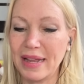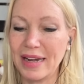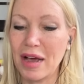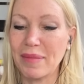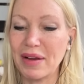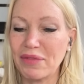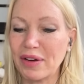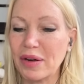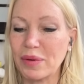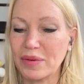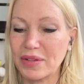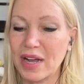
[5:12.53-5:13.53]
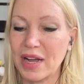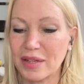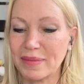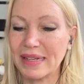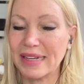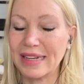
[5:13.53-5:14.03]
And now my friend won't talk
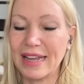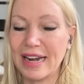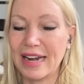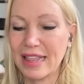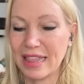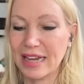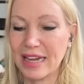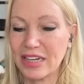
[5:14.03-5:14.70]
to me. And I think